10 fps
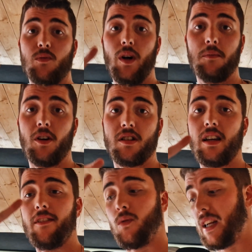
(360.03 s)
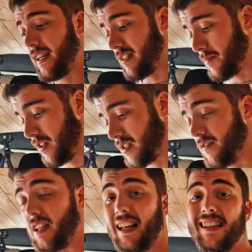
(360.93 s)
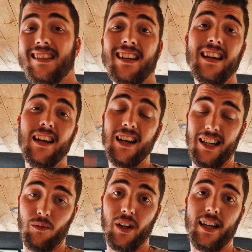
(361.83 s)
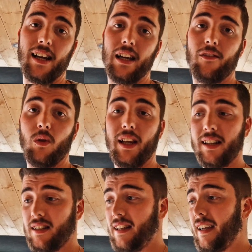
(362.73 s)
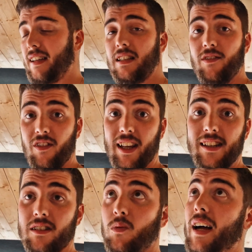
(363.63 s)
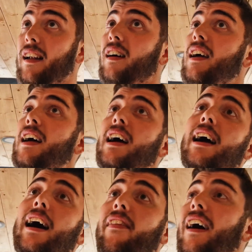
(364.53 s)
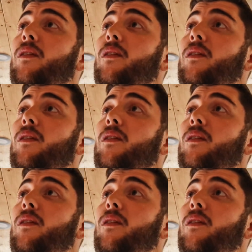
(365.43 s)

one positive will link to the positive of the light and one negative will link to the negative of the light as well. And that